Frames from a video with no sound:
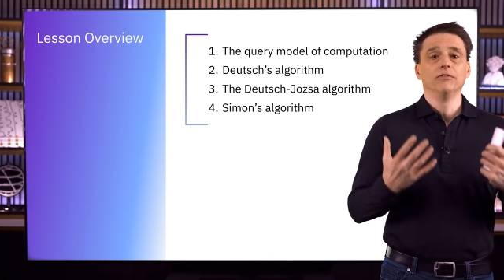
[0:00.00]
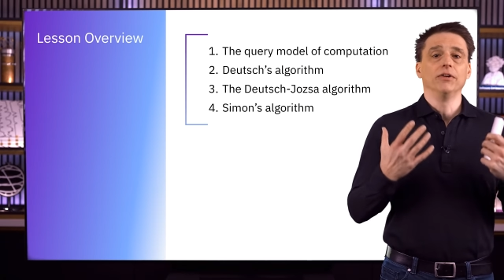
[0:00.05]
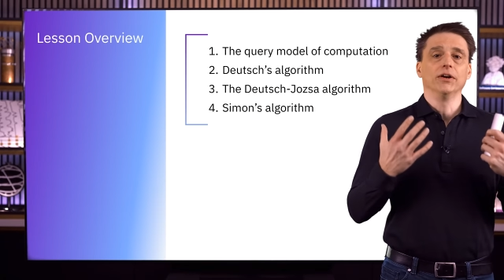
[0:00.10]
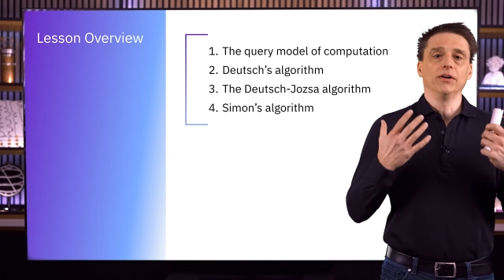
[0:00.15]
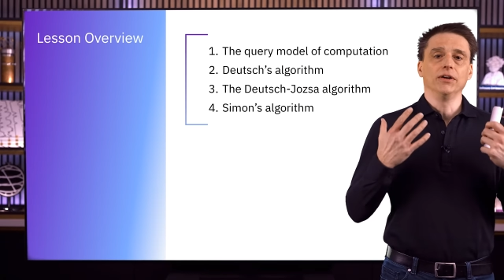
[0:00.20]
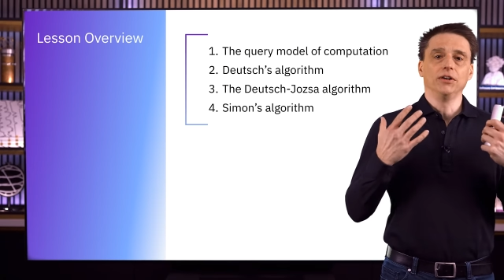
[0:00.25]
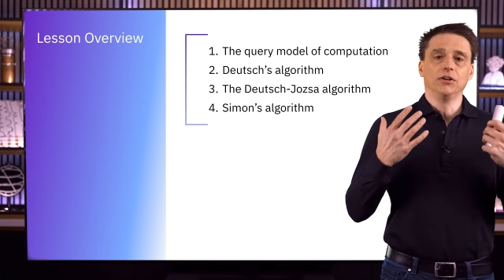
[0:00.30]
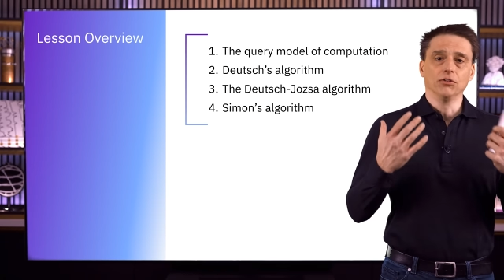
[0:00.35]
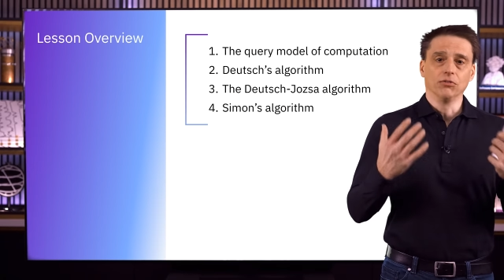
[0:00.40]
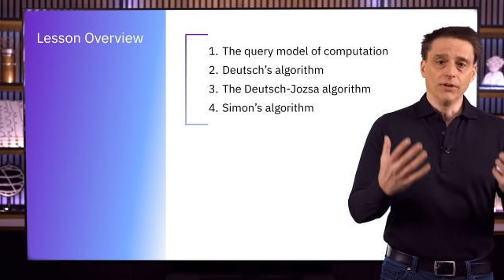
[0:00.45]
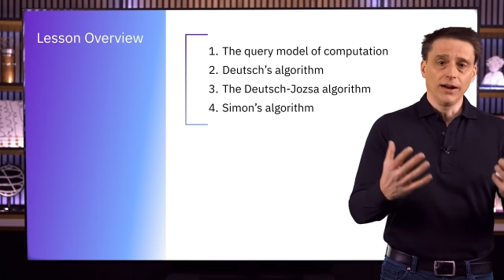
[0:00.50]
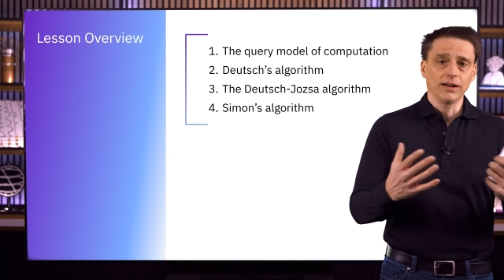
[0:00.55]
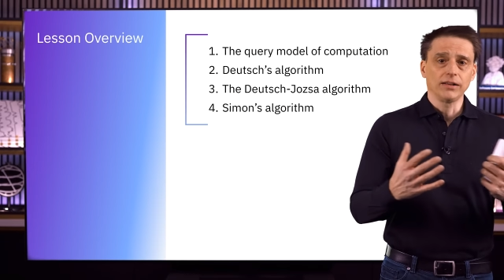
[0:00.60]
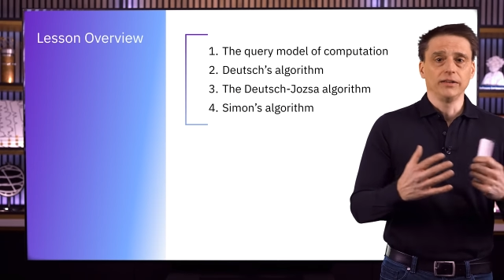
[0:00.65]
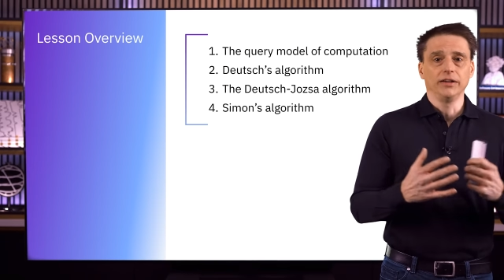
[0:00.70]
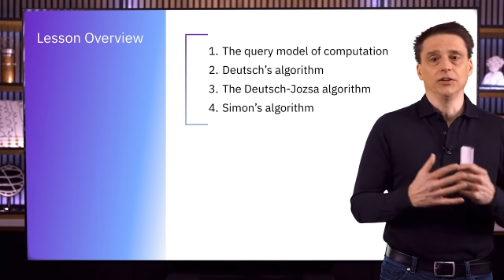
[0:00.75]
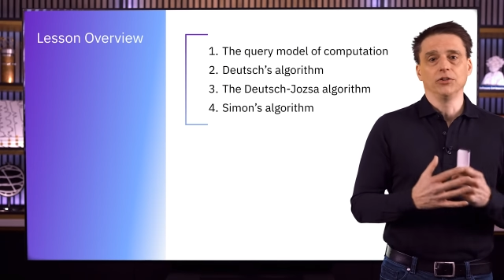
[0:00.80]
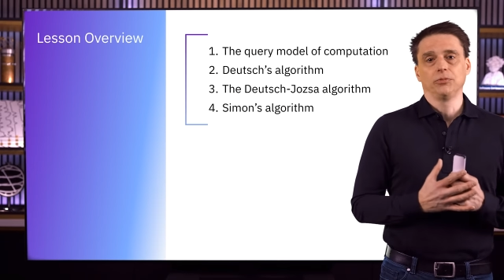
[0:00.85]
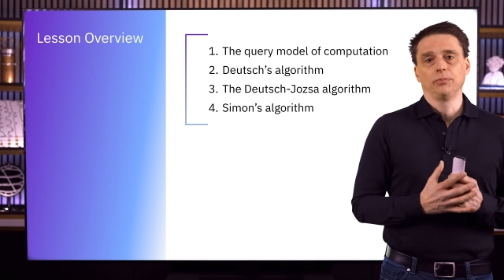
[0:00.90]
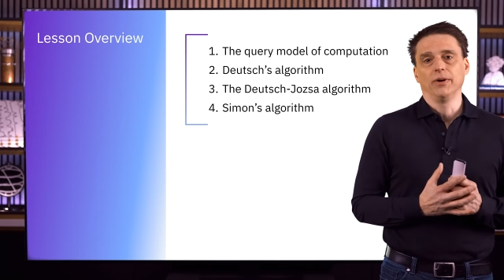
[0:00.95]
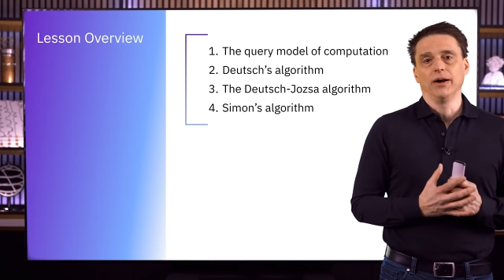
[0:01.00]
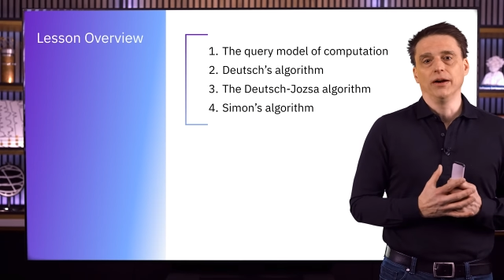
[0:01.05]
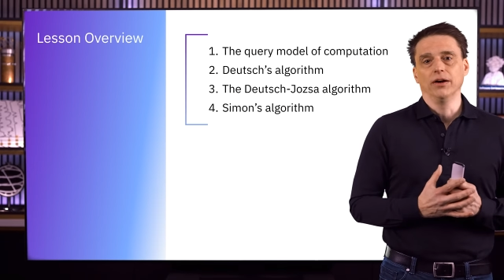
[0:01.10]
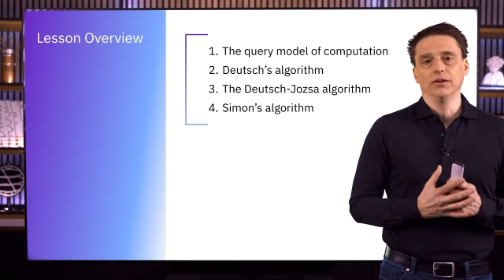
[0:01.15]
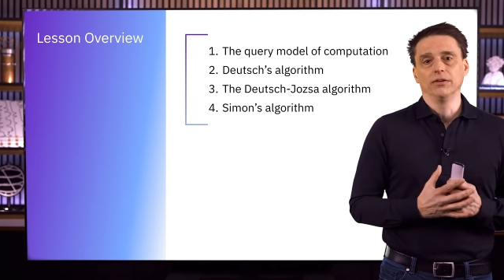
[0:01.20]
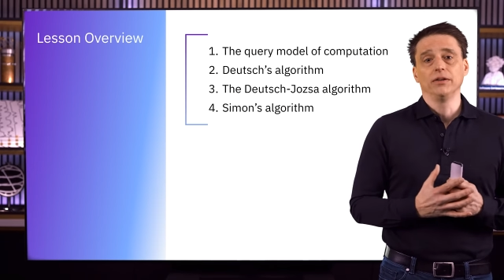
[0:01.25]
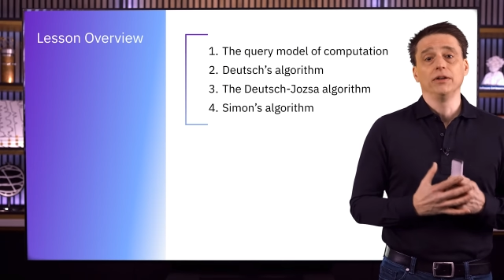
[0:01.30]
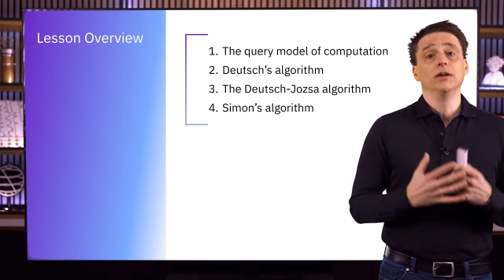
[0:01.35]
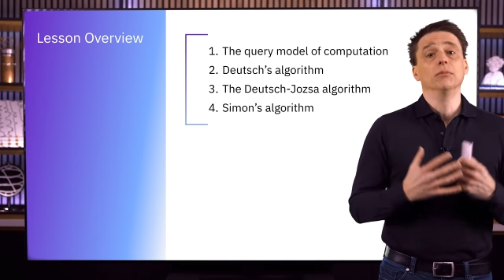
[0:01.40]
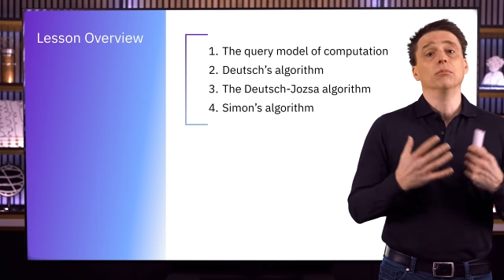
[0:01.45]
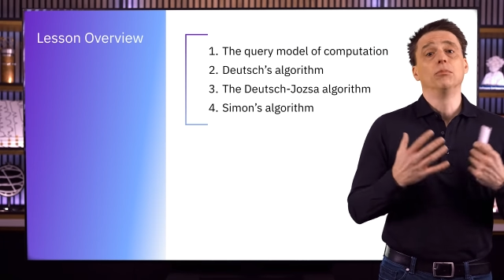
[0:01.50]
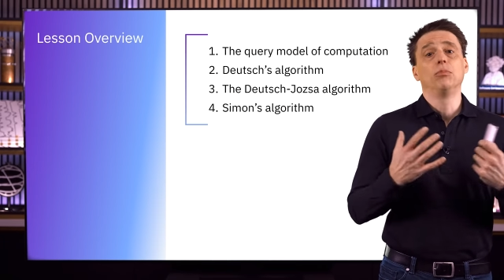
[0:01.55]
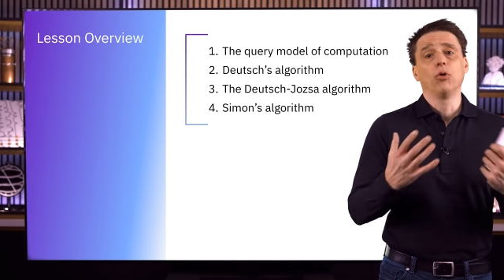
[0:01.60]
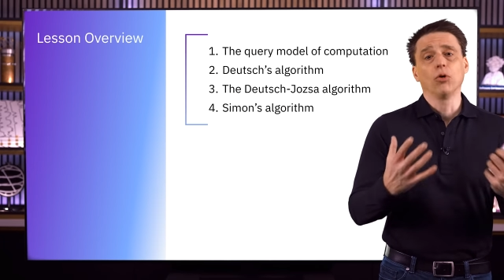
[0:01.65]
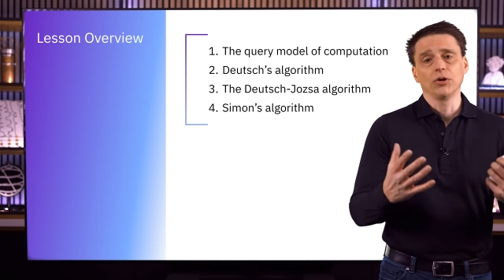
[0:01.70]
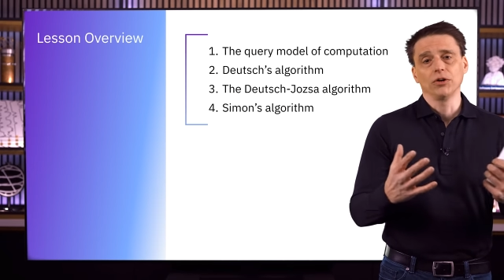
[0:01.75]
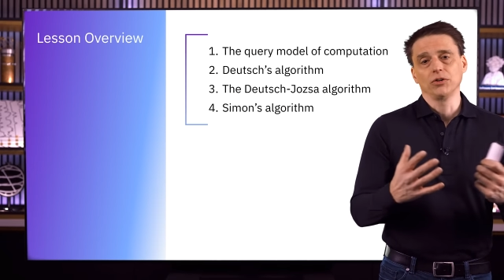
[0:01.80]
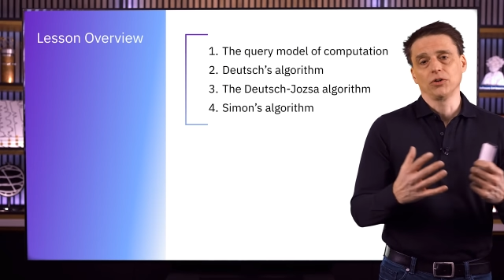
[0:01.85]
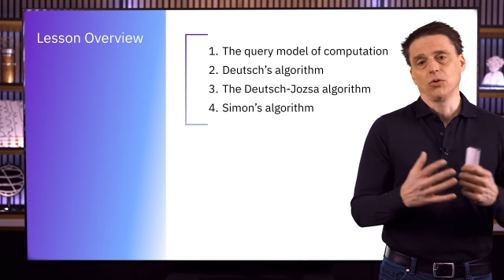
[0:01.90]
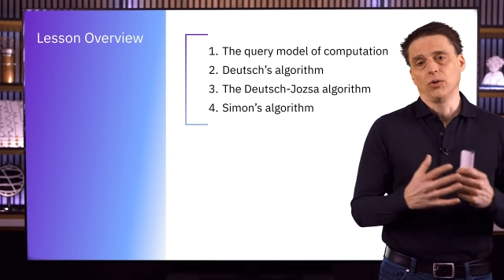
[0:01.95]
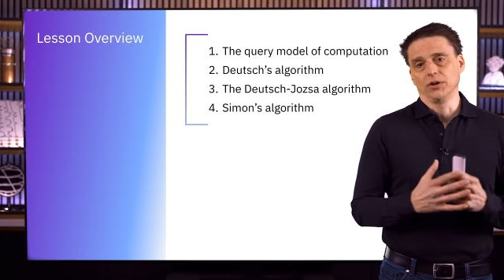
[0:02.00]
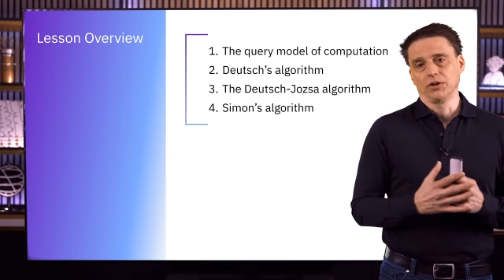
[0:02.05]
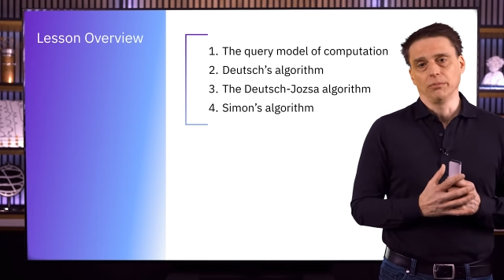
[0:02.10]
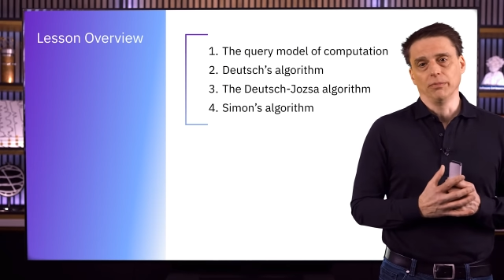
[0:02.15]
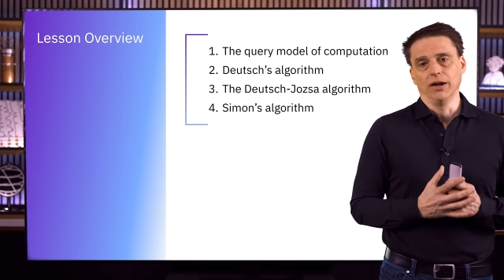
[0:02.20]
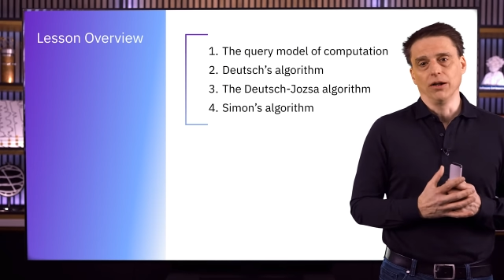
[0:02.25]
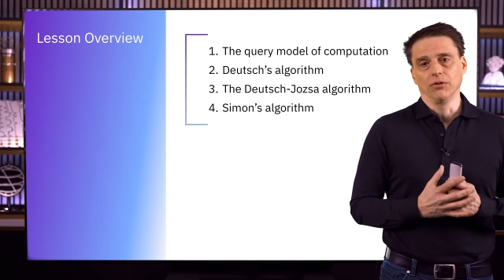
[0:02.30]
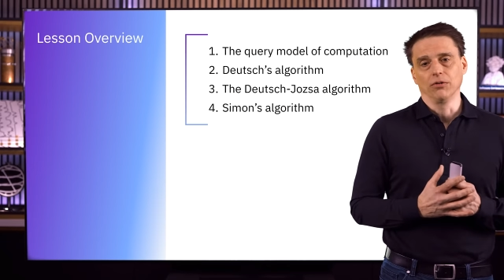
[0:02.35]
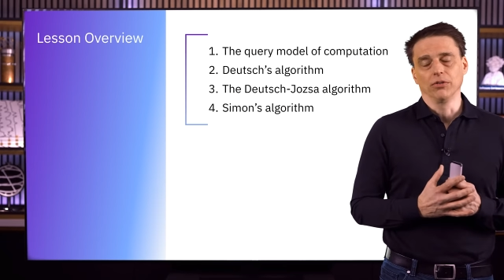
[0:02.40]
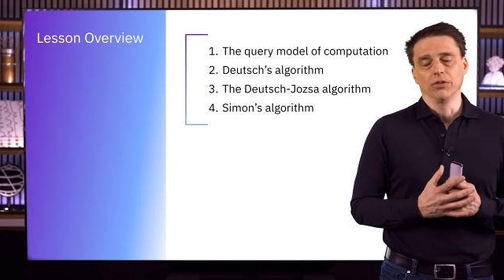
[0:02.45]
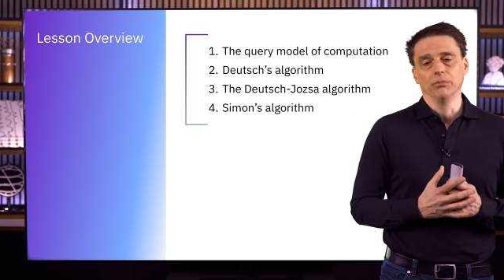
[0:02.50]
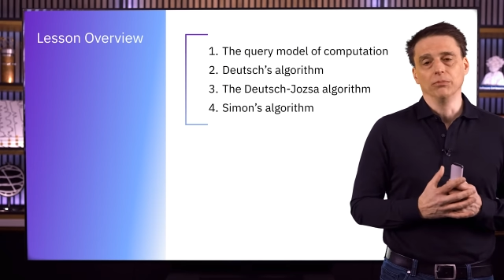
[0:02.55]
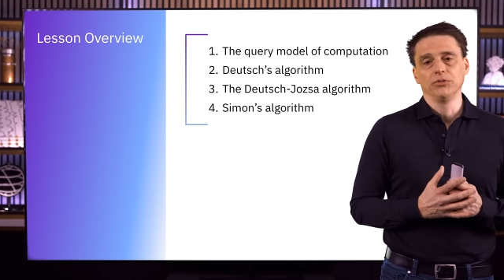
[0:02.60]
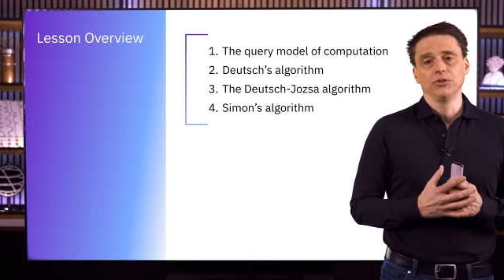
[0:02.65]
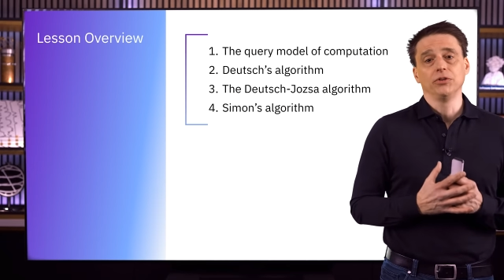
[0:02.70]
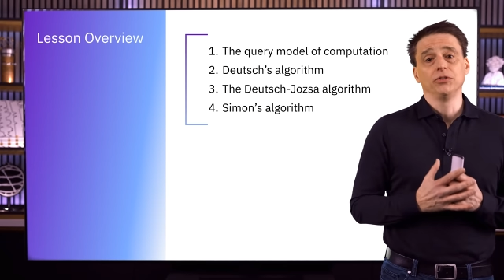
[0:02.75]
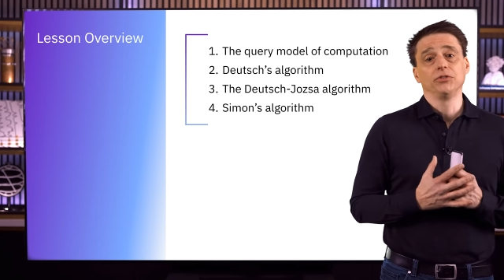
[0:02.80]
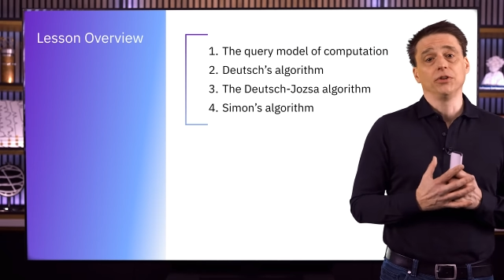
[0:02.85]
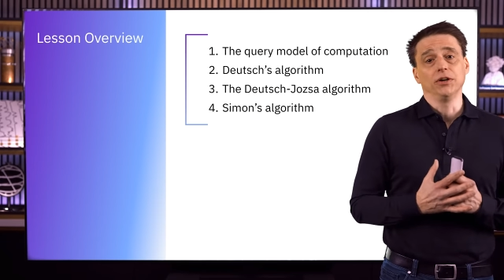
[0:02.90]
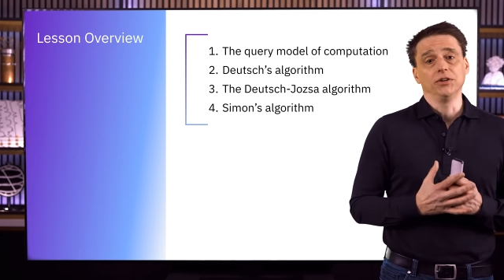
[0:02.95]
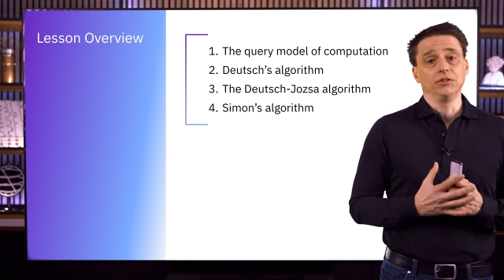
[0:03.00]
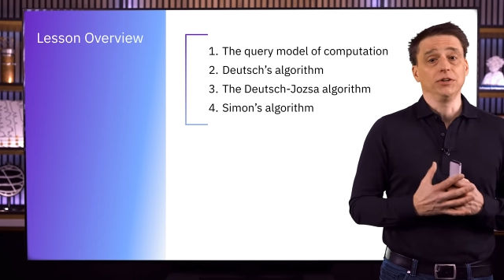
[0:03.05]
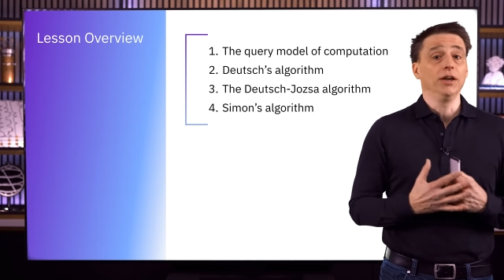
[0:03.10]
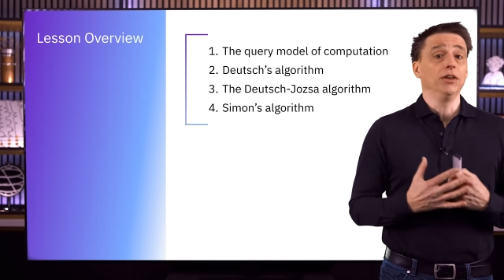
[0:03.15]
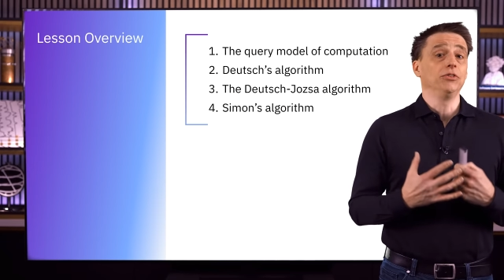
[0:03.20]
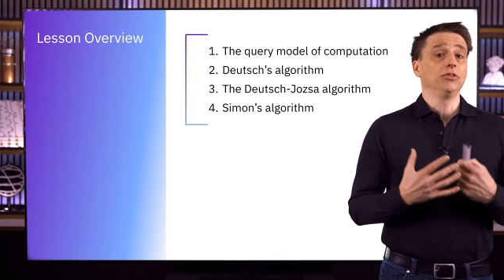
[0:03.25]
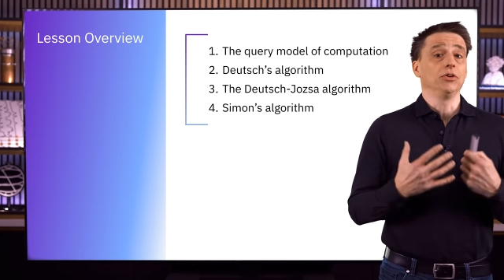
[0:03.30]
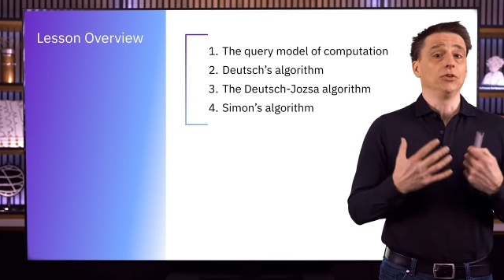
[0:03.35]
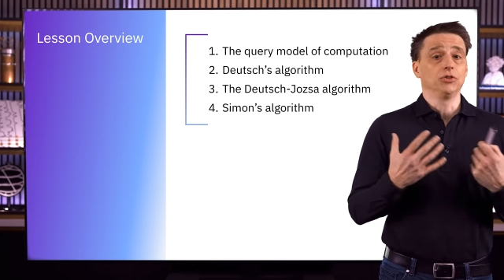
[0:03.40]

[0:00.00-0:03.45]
very directly inspired important quantum algorithms such as